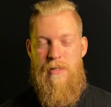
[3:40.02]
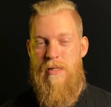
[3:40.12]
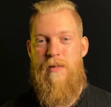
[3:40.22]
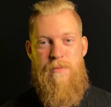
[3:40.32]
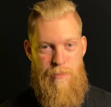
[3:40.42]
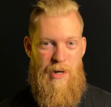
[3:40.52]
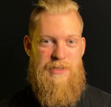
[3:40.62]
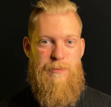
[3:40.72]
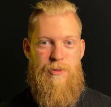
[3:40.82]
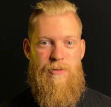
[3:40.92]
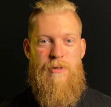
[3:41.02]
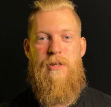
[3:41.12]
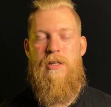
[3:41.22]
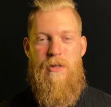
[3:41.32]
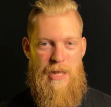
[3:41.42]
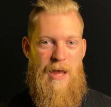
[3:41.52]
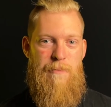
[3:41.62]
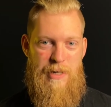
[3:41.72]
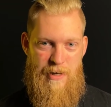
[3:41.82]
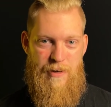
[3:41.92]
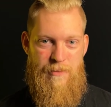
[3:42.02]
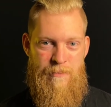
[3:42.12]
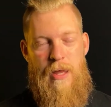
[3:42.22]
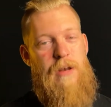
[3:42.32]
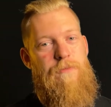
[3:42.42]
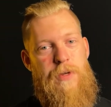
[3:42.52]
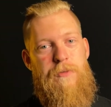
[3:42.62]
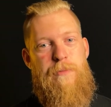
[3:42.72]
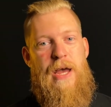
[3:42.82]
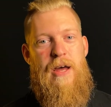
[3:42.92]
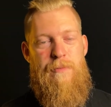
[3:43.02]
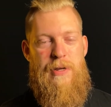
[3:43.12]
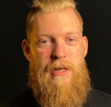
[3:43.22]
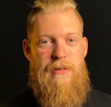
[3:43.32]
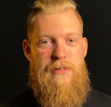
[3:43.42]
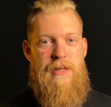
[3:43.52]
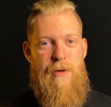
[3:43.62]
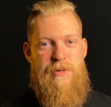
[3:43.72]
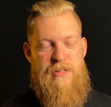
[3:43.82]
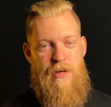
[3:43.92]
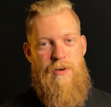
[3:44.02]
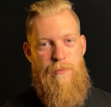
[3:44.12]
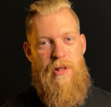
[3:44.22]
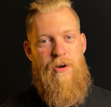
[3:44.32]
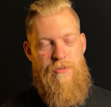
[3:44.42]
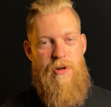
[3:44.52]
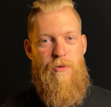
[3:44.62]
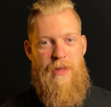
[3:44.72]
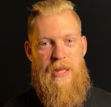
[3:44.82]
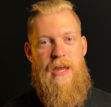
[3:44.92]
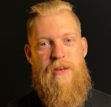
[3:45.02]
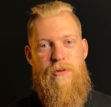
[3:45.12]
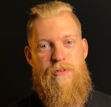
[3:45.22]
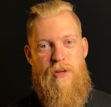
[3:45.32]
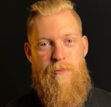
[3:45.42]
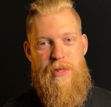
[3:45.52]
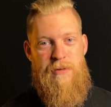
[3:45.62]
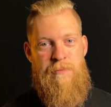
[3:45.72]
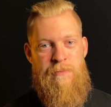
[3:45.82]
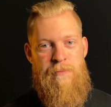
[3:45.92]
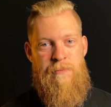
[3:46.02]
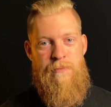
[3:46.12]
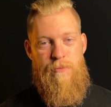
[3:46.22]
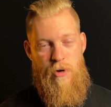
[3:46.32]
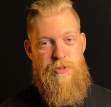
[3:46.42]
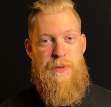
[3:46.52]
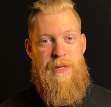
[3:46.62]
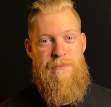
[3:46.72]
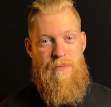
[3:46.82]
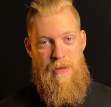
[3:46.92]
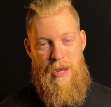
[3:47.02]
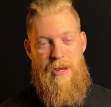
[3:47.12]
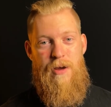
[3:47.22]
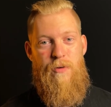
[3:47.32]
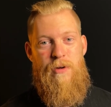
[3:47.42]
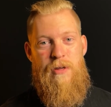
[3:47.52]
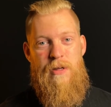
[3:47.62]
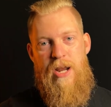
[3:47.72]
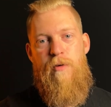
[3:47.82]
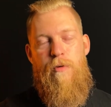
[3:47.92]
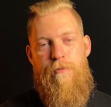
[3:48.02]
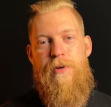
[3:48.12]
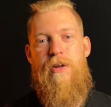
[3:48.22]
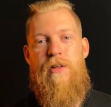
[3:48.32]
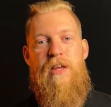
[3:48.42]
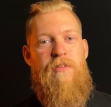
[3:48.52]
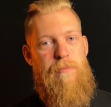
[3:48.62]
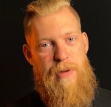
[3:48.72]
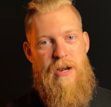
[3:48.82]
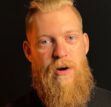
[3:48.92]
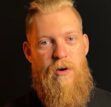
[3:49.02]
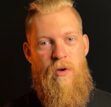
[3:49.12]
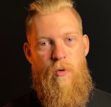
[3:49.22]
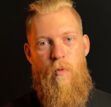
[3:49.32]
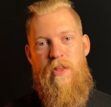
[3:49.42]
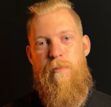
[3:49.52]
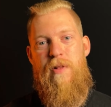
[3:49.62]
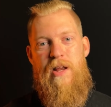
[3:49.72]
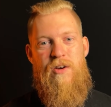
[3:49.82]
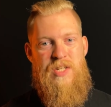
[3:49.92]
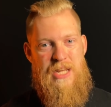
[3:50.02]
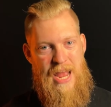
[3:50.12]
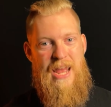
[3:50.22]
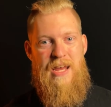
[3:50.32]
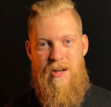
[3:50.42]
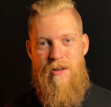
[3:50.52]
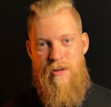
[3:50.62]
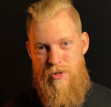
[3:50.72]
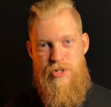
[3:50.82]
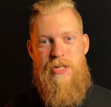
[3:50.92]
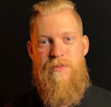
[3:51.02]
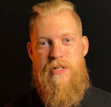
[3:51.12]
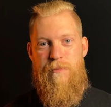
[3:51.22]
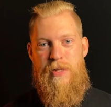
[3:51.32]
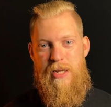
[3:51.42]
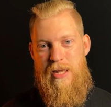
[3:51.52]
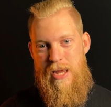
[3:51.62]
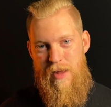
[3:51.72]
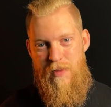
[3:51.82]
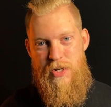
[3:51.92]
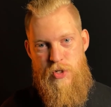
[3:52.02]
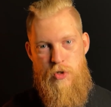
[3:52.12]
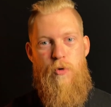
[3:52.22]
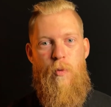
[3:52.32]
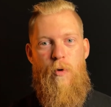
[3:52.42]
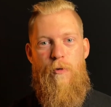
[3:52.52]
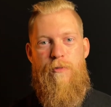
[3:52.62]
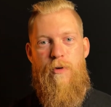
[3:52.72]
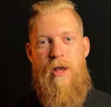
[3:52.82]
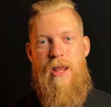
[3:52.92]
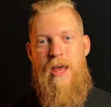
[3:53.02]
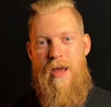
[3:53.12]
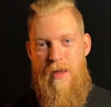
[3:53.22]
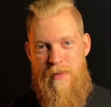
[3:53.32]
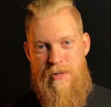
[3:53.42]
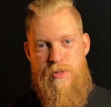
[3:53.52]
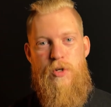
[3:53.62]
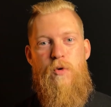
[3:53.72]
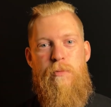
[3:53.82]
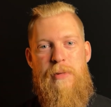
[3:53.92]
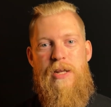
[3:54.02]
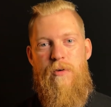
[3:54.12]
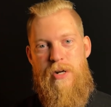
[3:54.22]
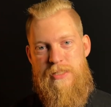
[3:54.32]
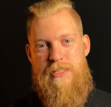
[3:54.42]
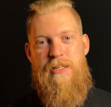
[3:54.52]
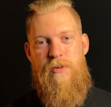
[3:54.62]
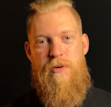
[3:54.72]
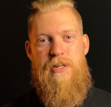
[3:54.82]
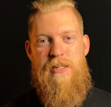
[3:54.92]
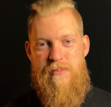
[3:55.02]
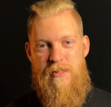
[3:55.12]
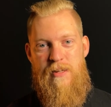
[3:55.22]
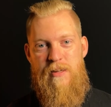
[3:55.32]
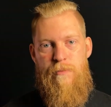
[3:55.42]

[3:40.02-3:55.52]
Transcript: It's impossible. You can't be done. And it feels bad being a DM to tell your players no, they can't do something. Trust me, I know. But it will feel even better when the players can achieve something and they do roll for it and they do meet or exceed your DC.